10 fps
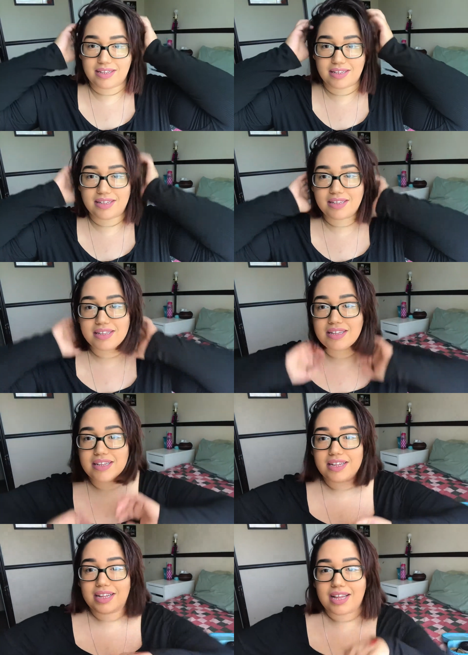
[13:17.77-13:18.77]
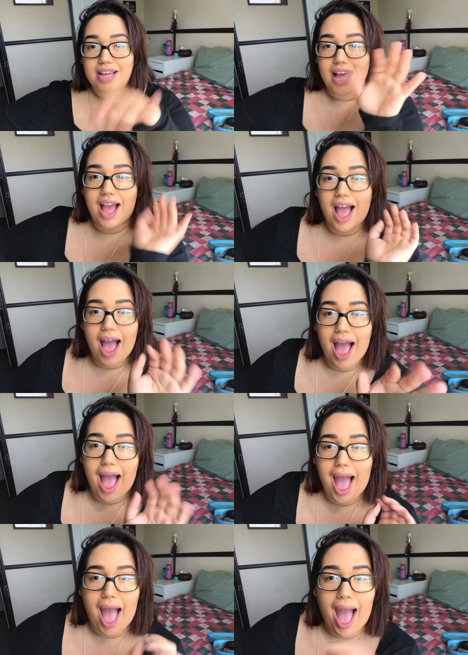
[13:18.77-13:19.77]

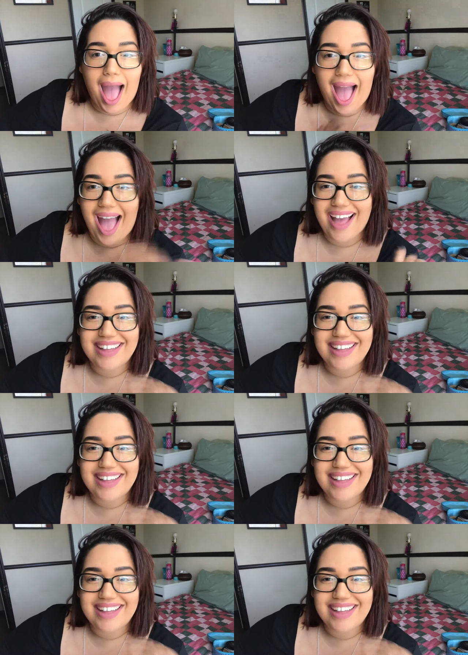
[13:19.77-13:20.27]
(silence)